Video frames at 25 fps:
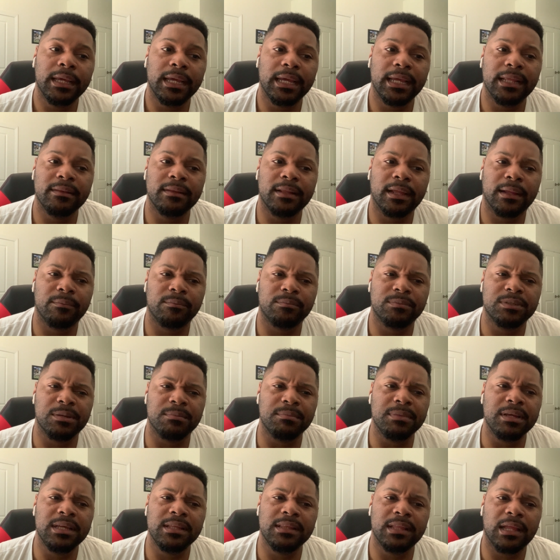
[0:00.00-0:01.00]
and now to
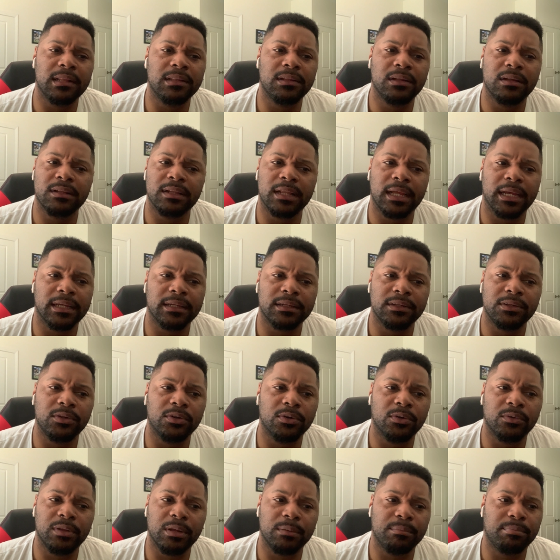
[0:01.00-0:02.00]
me, they look like you
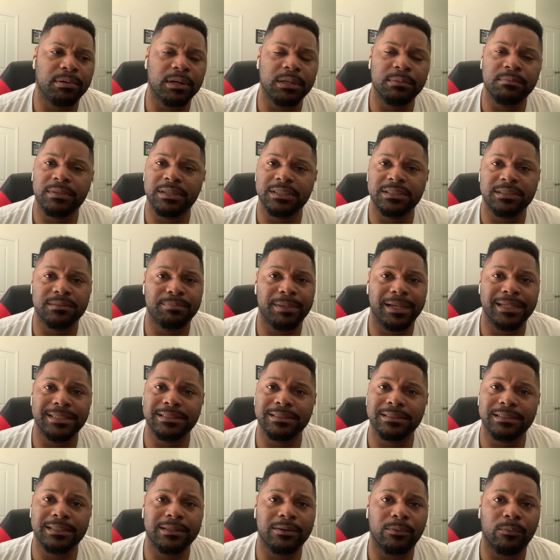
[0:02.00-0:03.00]
know they're pretty much
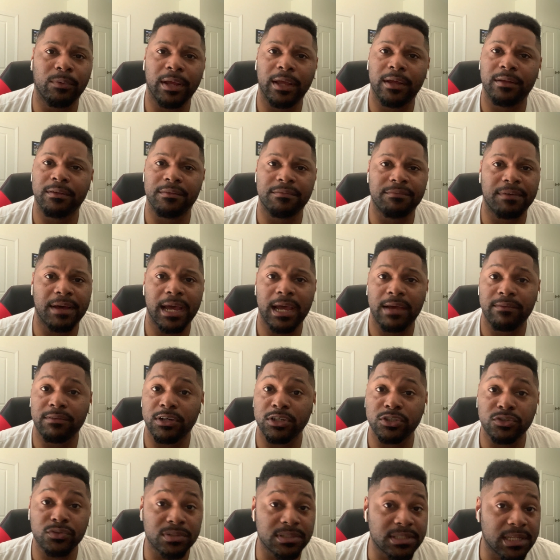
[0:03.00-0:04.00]
basically around a
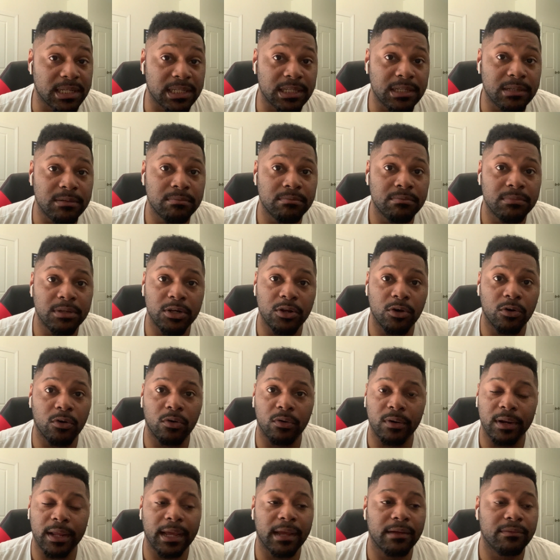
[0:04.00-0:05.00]
500 team. You know,
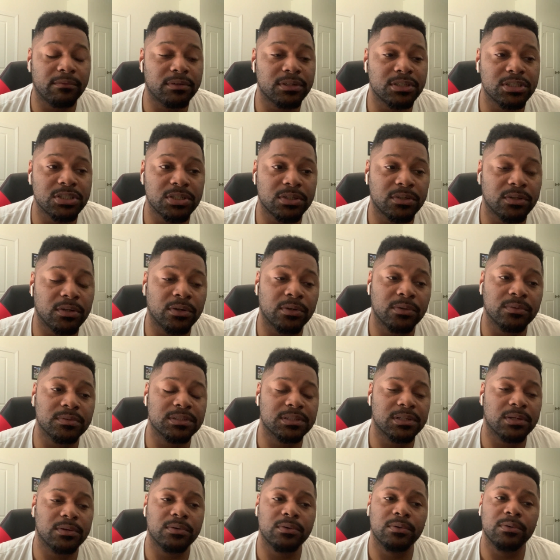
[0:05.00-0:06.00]
on average. You know,
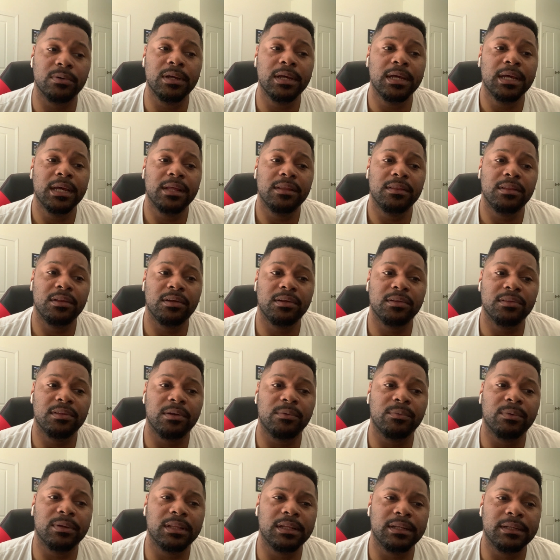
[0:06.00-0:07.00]
so they're they're
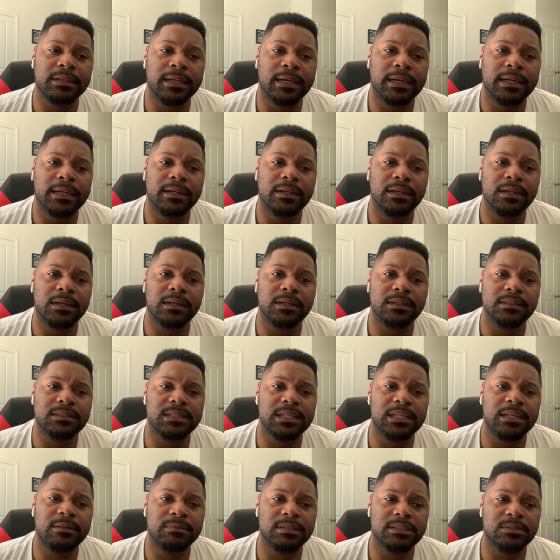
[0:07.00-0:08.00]
really not a, a
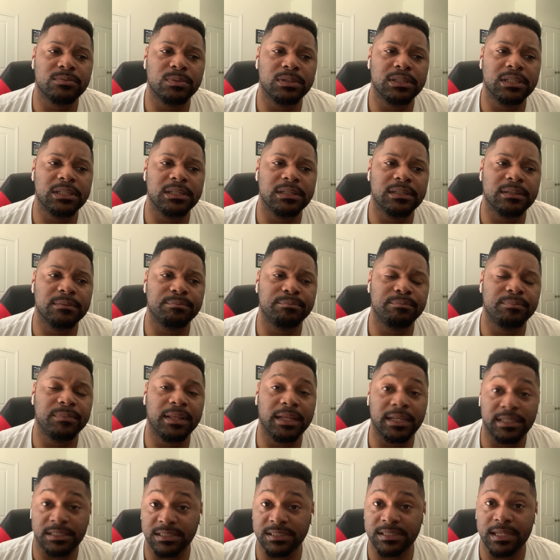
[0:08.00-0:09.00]
team that's really
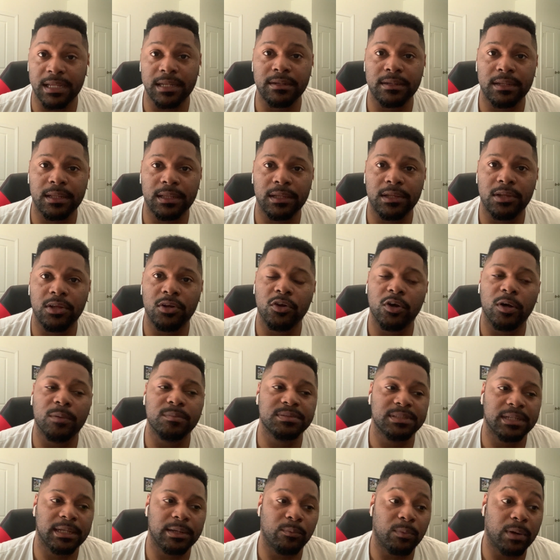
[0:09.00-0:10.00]
ascending. You know, what I'm
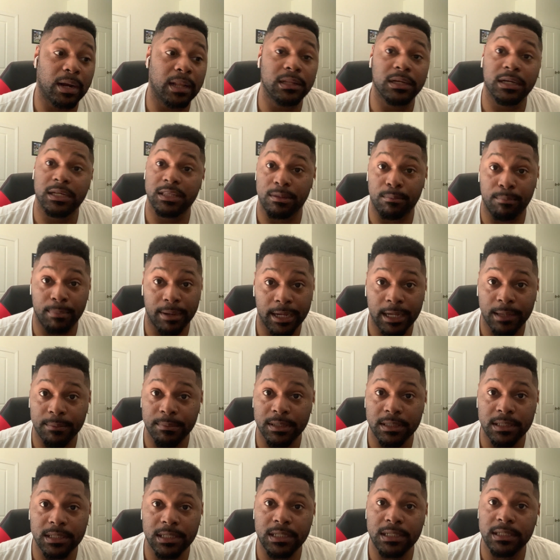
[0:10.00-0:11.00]
saying when I look at the Miami
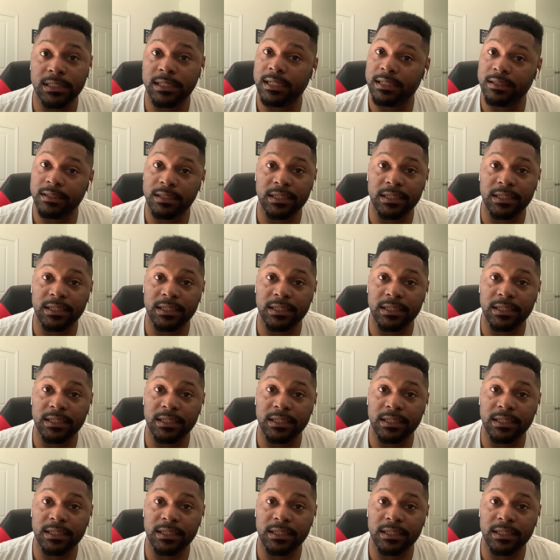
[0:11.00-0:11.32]
Heat in